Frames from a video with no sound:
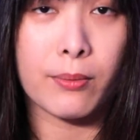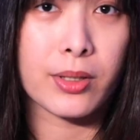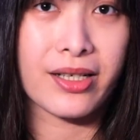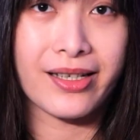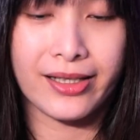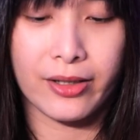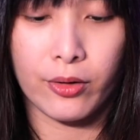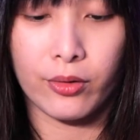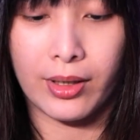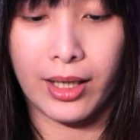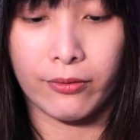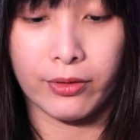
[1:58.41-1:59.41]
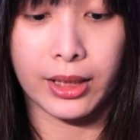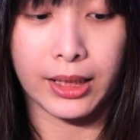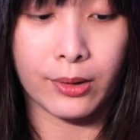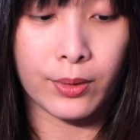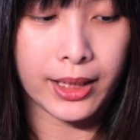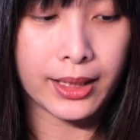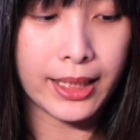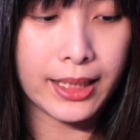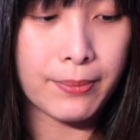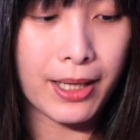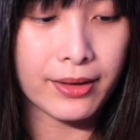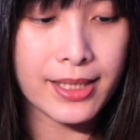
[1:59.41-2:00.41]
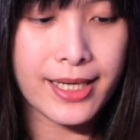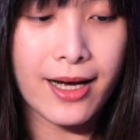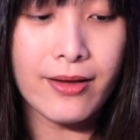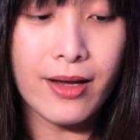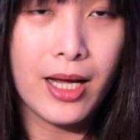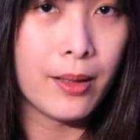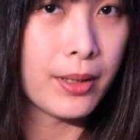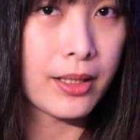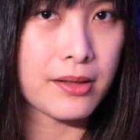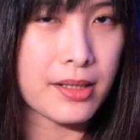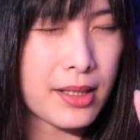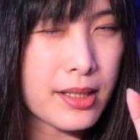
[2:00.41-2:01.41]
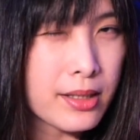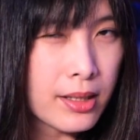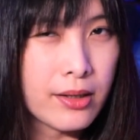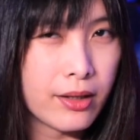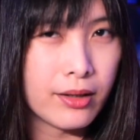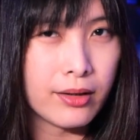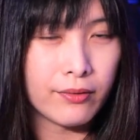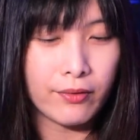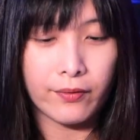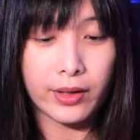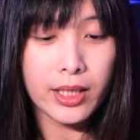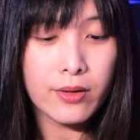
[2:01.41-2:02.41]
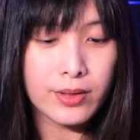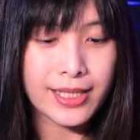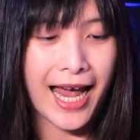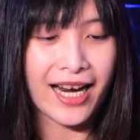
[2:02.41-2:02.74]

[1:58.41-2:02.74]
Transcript: I'm just going to go really quickly about this gun, because this video is